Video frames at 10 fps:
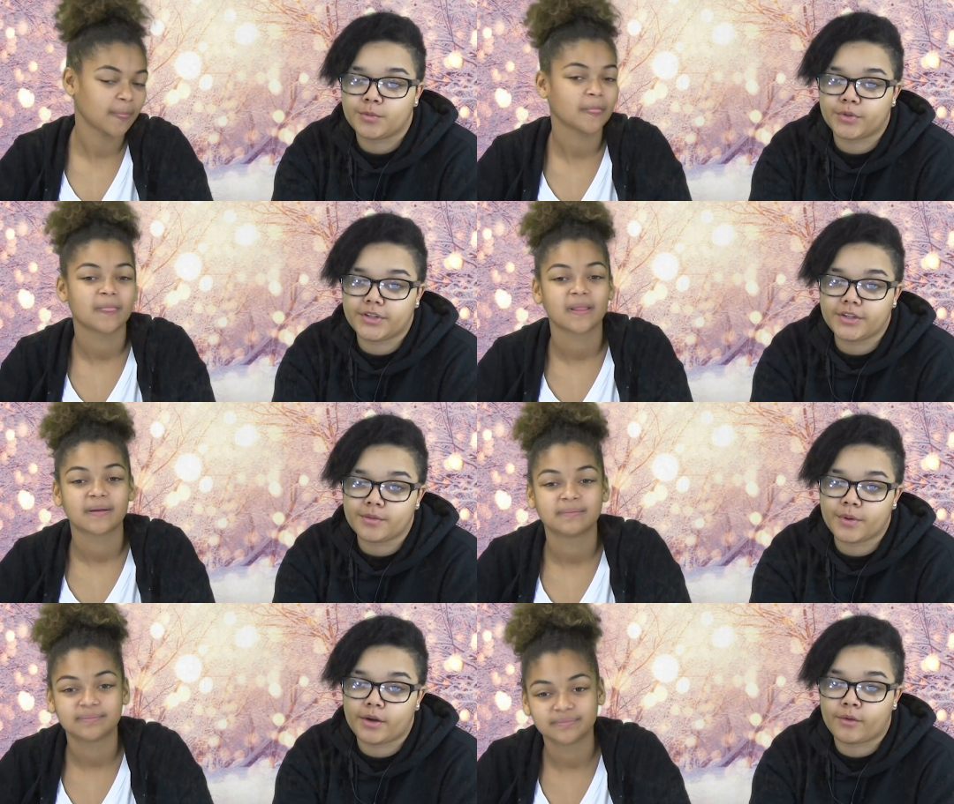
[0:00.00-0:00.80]
Speaker 1: To
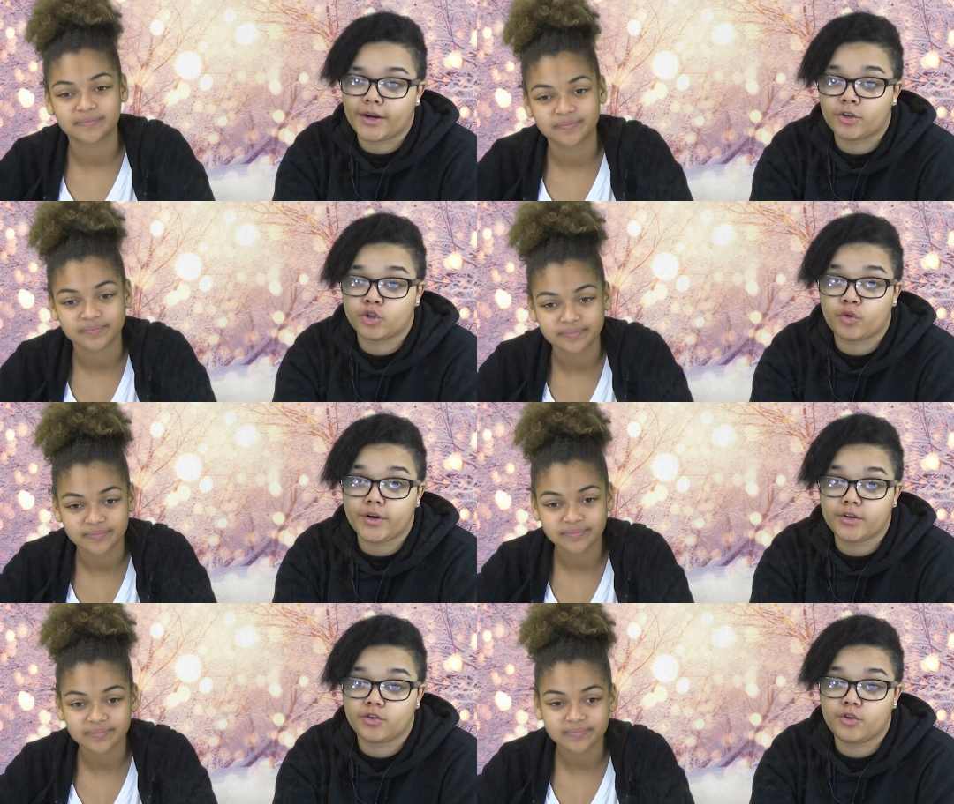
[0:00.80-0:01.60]
participate, write a
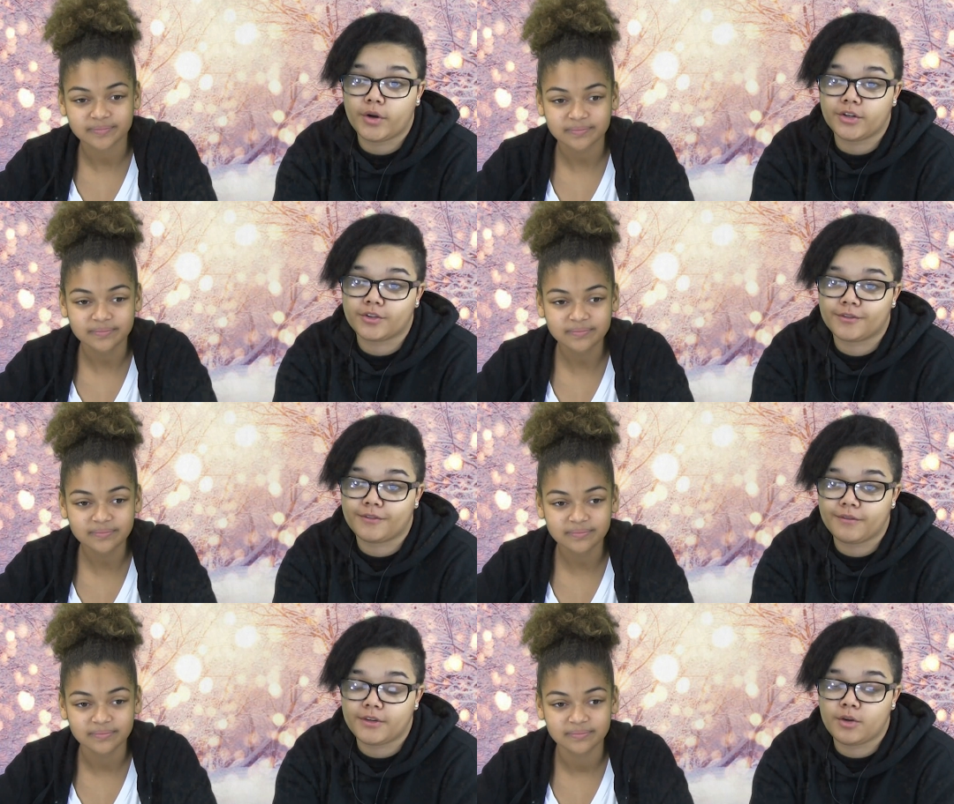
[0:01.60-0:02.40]
short
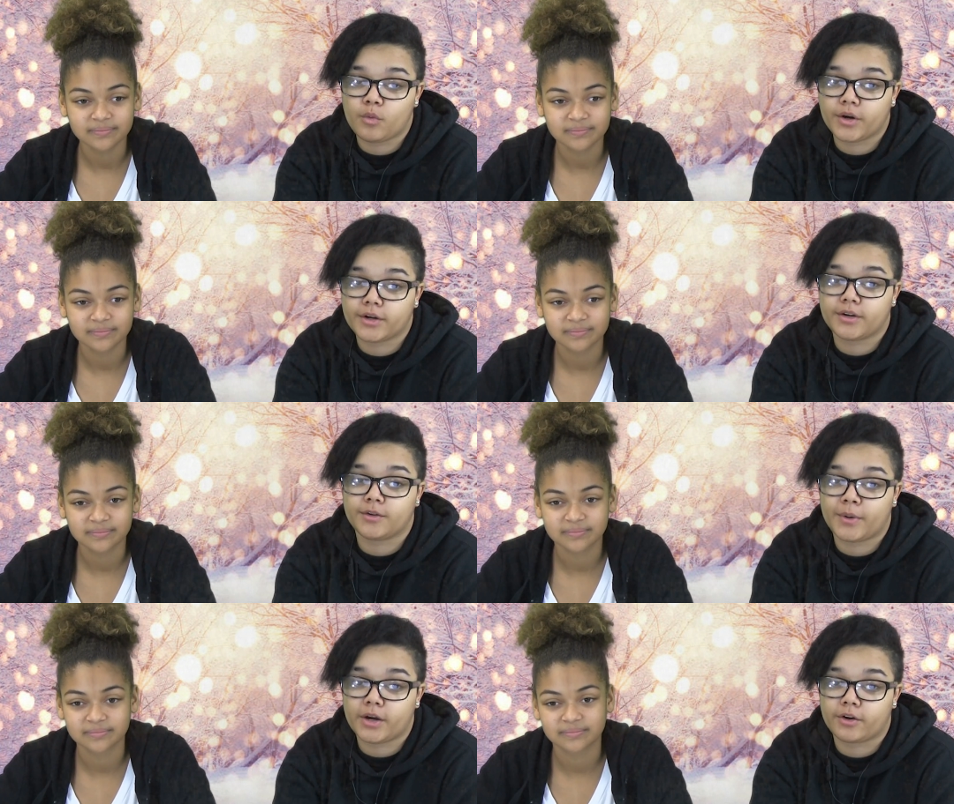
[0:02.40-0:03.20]
250
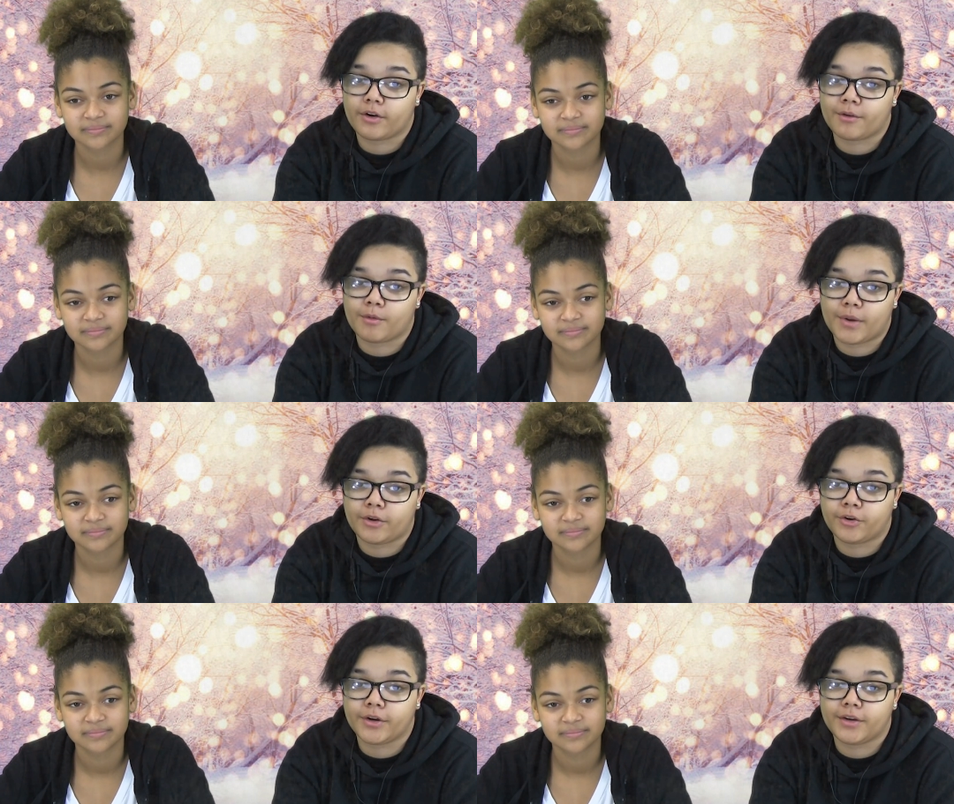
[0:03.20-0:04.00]
word paragraph
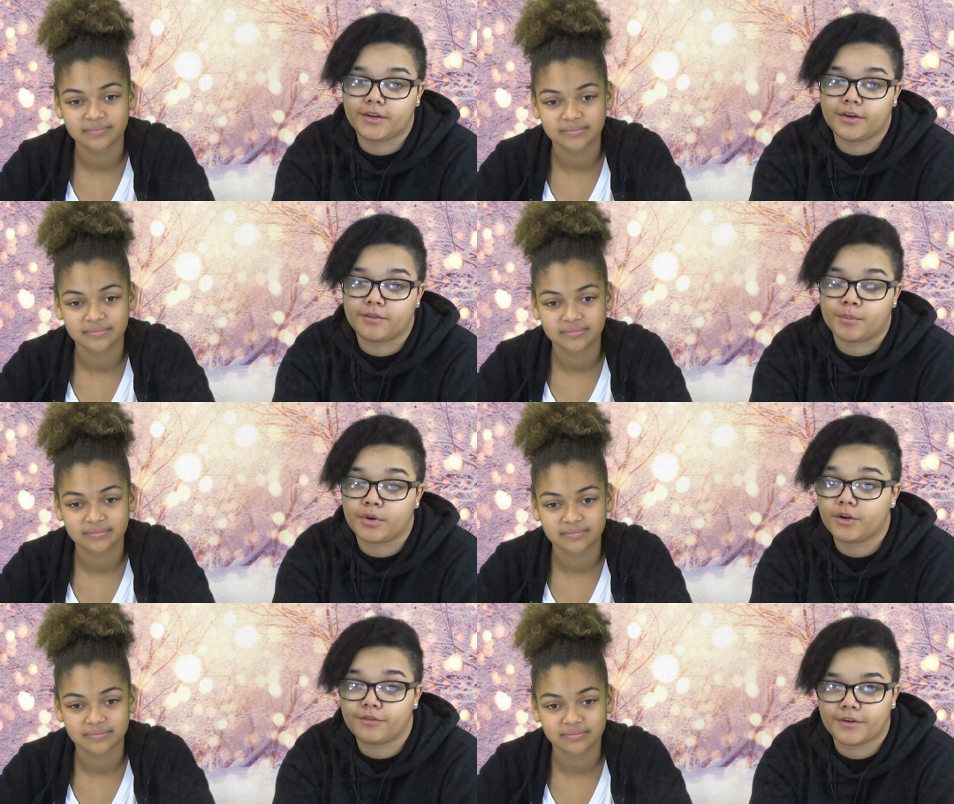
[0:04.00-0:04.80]
about your idea of the
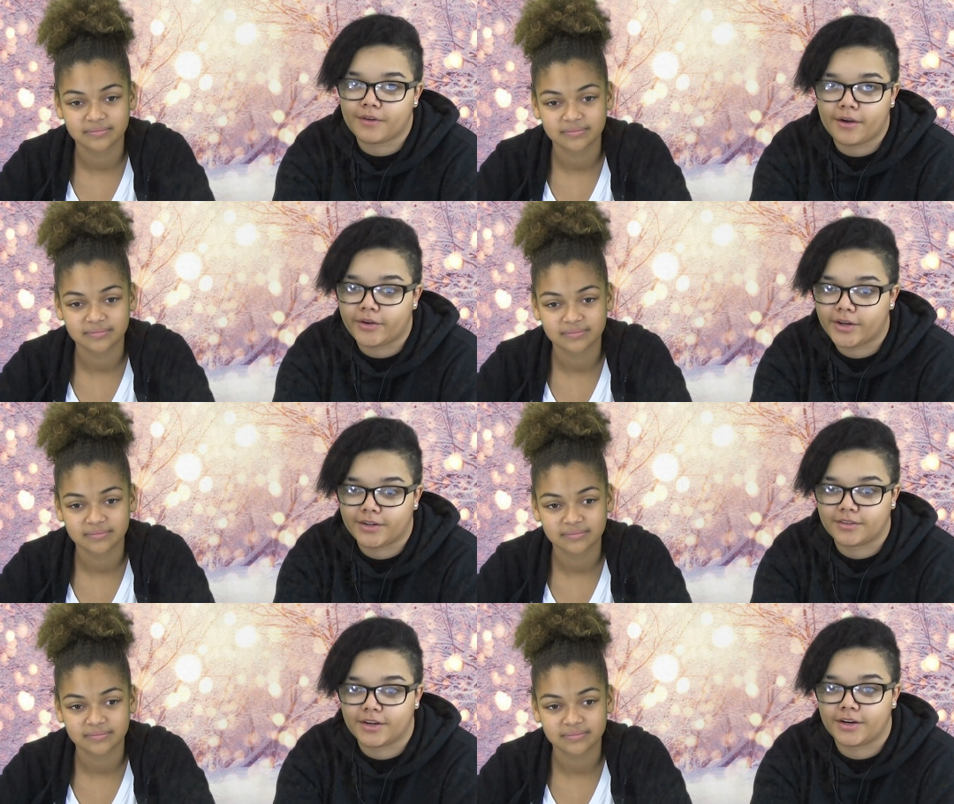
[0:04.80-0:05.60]
perfect
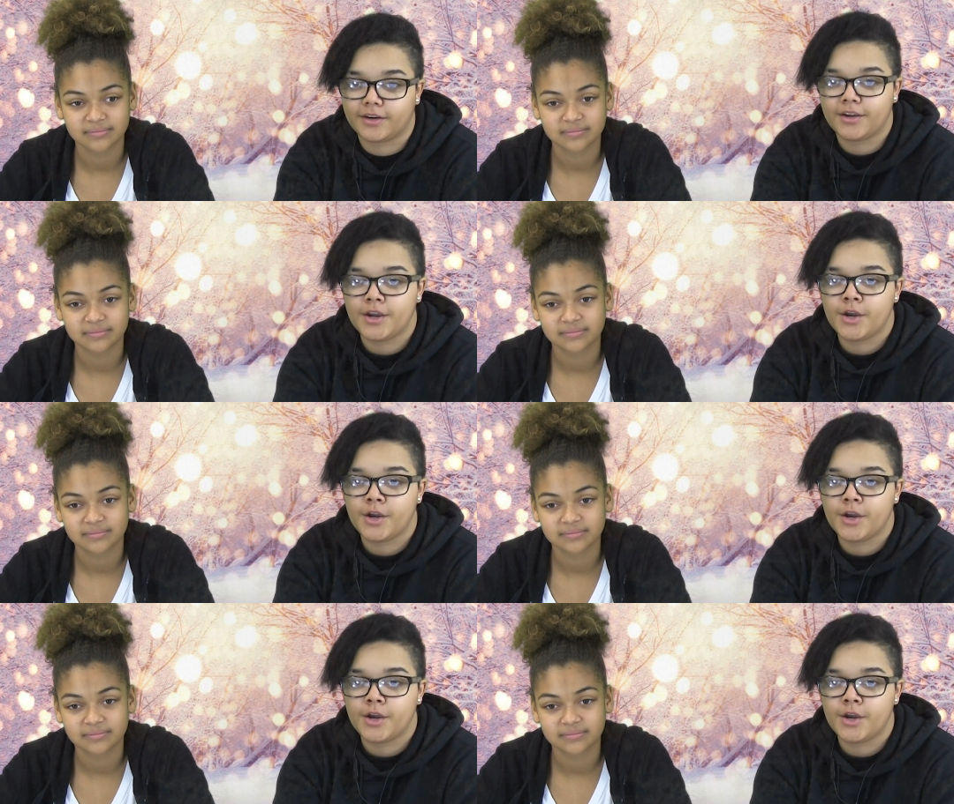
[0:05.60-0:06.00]
Valentine's Day.